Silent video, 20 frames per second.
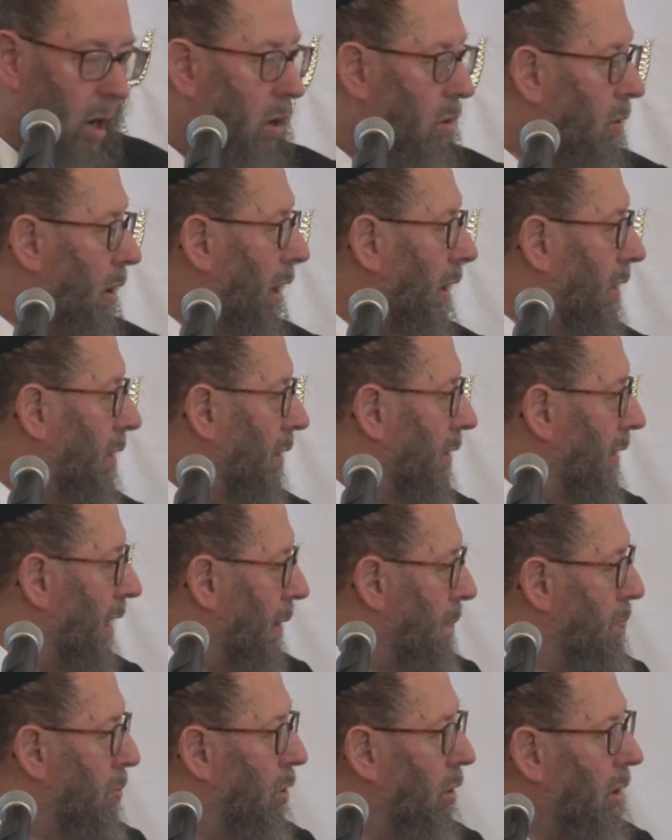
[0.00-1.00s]
writes in
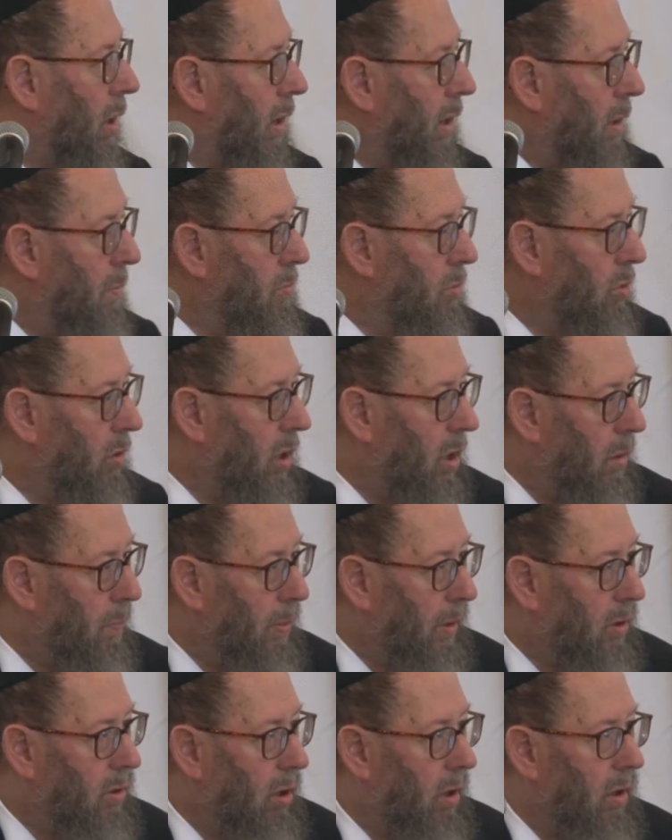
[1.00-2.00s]
that book on Emunah and
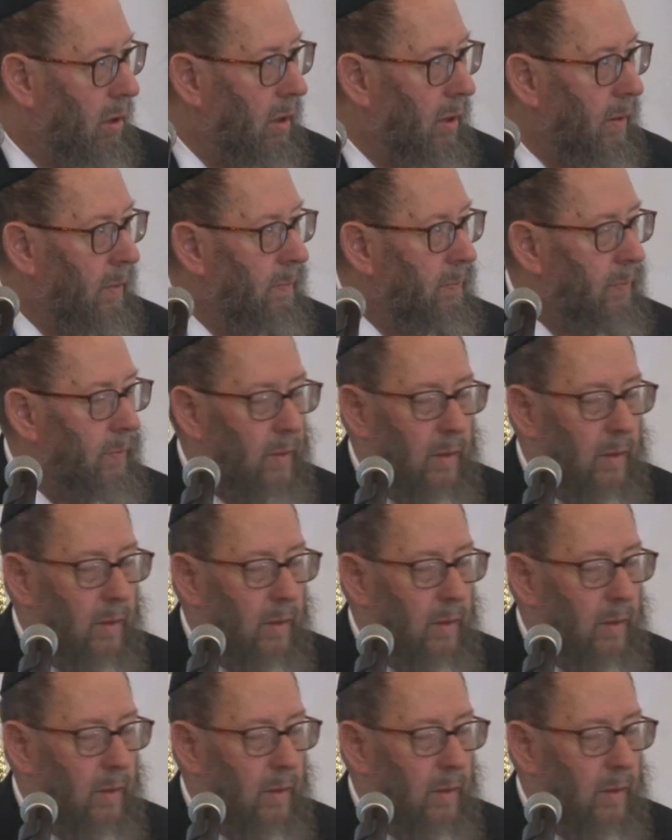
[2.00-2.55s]
Bitochen,